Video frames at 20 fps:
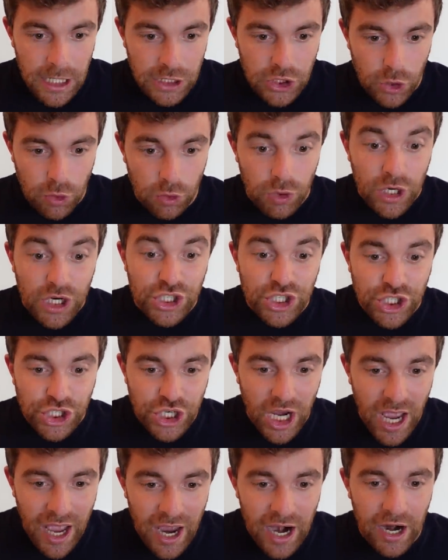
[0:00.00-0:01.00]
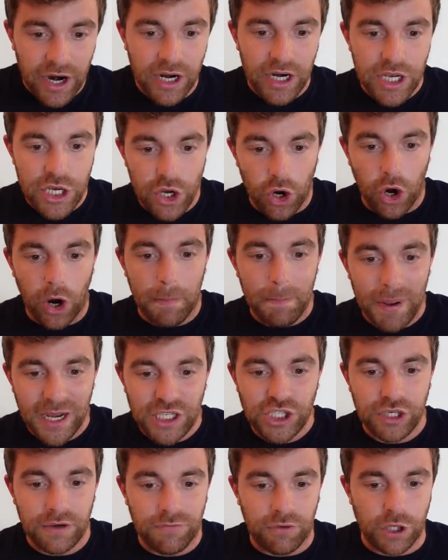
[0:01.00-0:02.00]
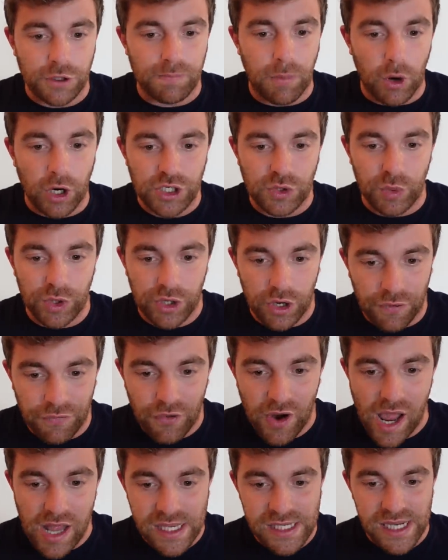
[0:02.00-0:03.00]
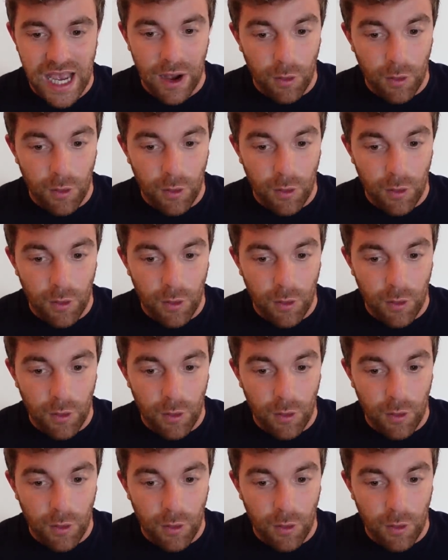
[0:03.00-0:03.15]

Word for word: So share your passion for sports with your friends,